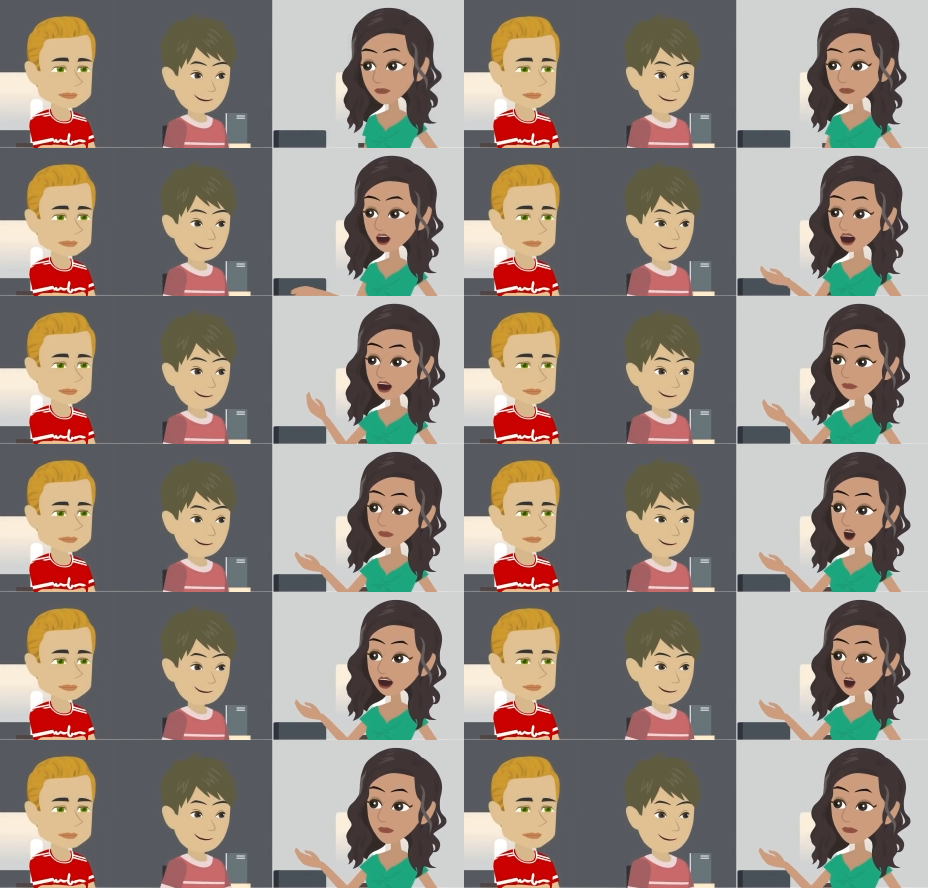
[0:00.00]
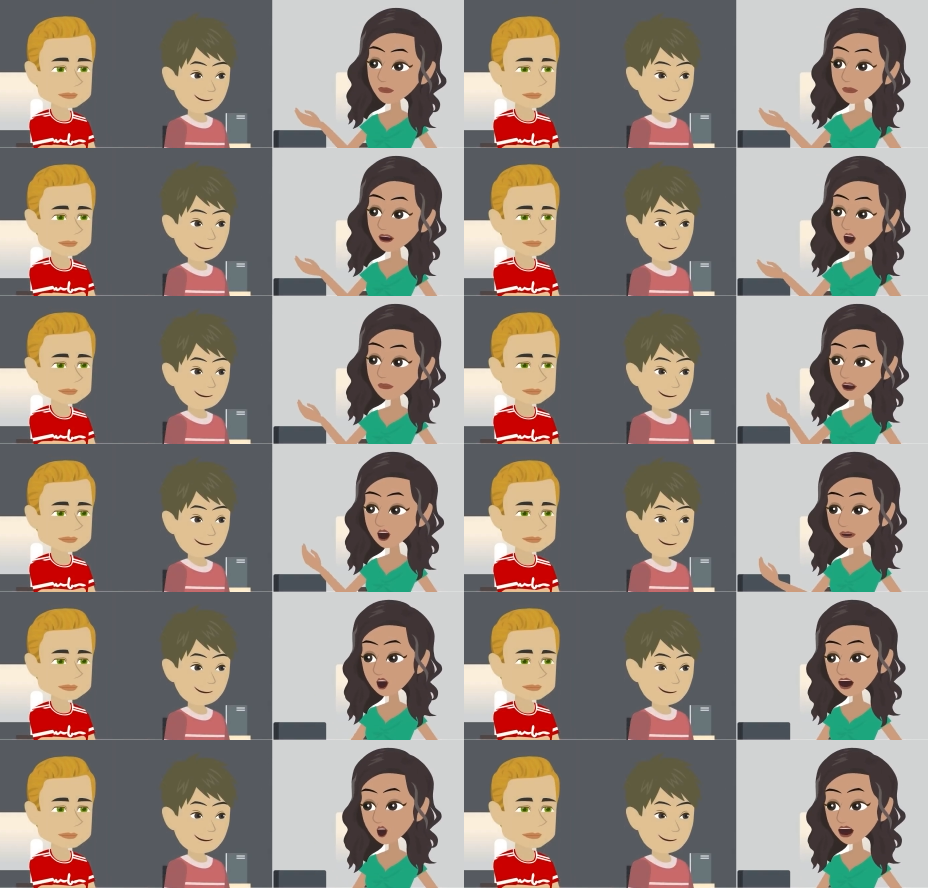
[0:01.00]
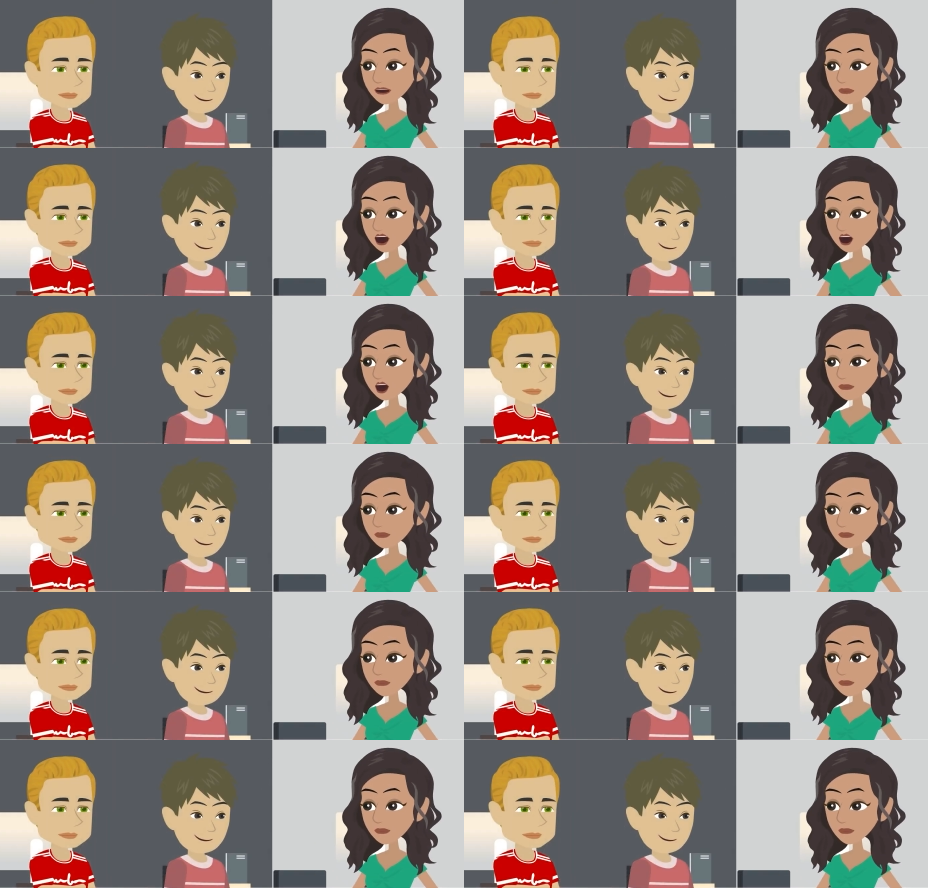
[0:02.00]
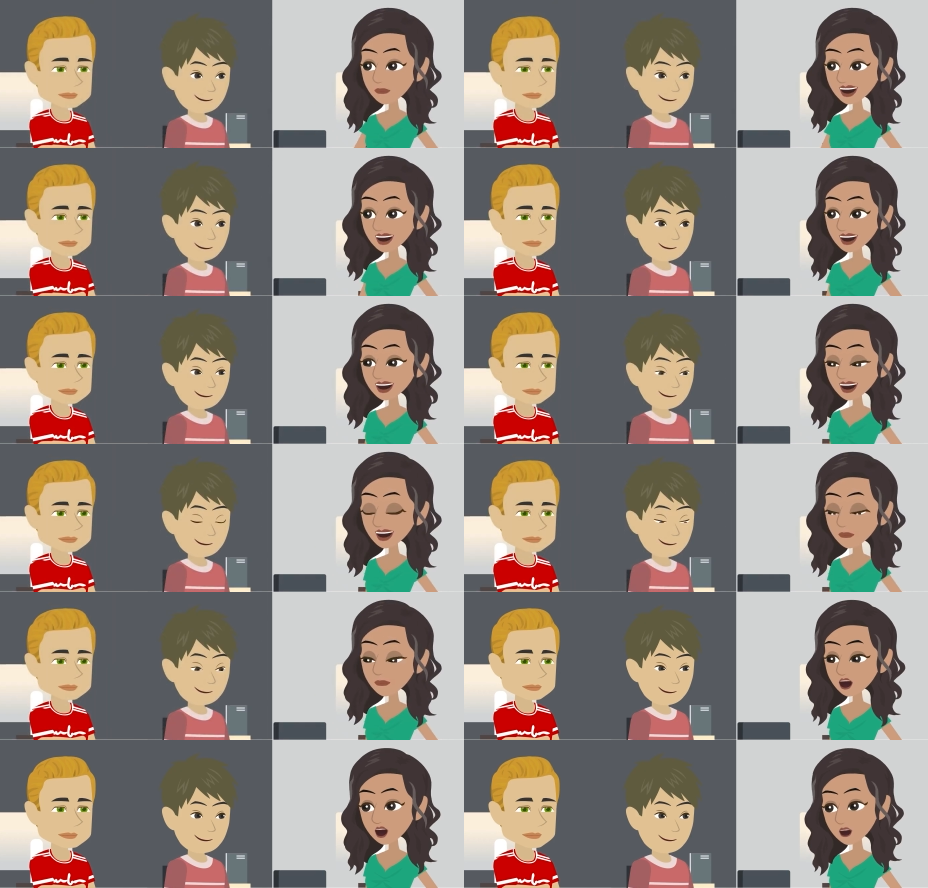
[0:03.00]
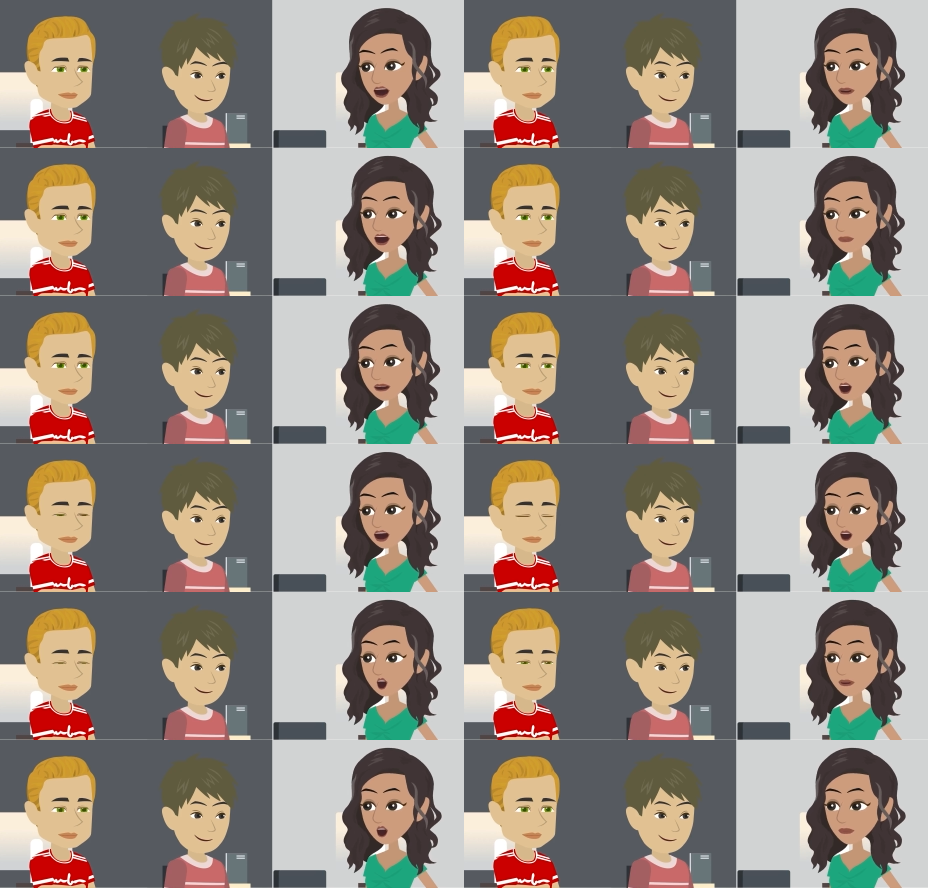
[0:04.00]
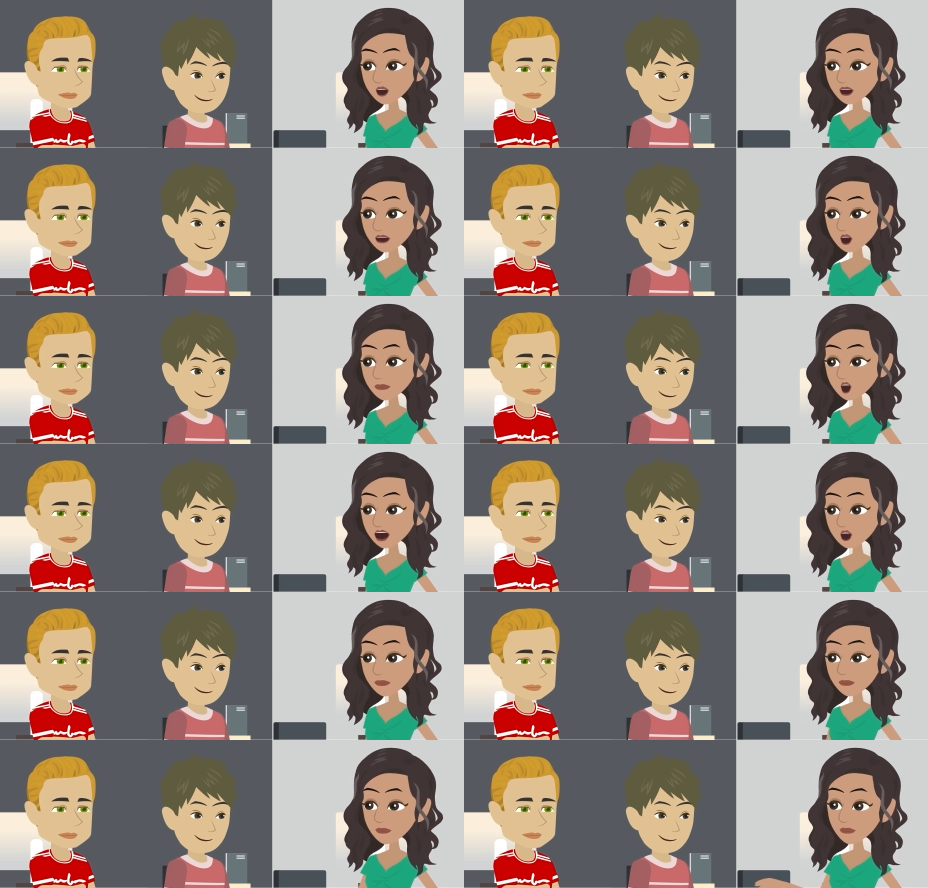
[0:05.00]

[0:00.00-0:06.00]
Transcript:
Speaker 1: Oh, well, you've come to the right place. Have you ever had a mobile phone before?